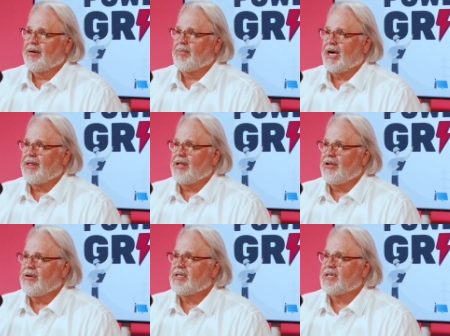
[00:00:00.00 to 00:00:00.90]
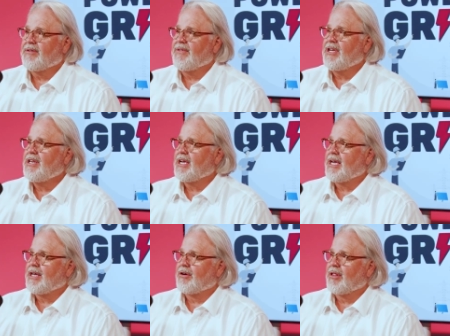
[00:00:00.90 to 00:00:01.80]
by the use of
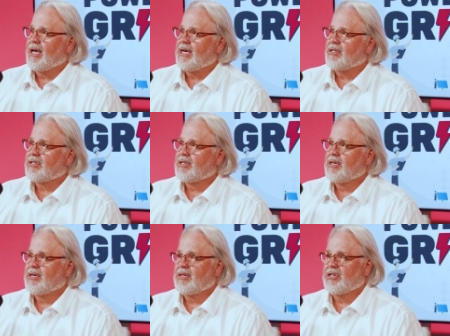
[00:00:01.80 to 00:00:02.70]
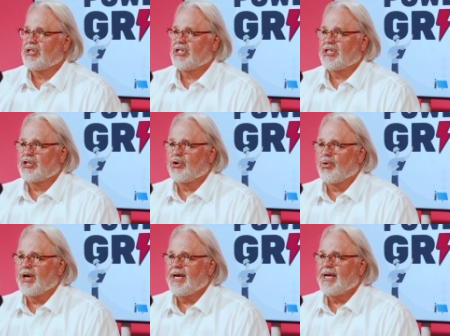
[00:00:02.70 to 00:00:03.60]
indicator lights, such as
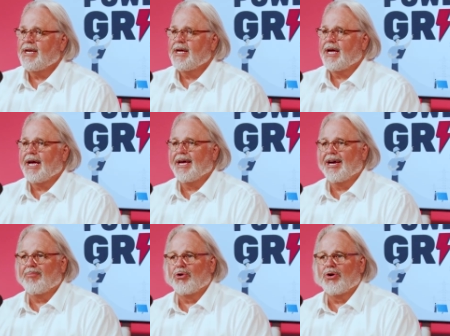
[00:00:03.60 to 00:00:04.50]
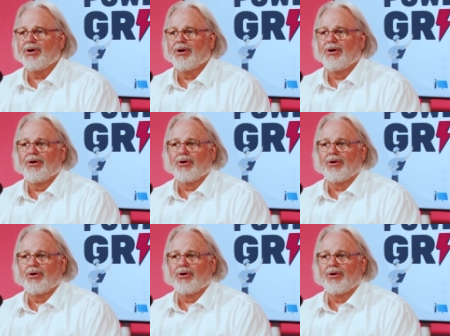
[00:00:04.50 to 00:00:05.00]
green, amber,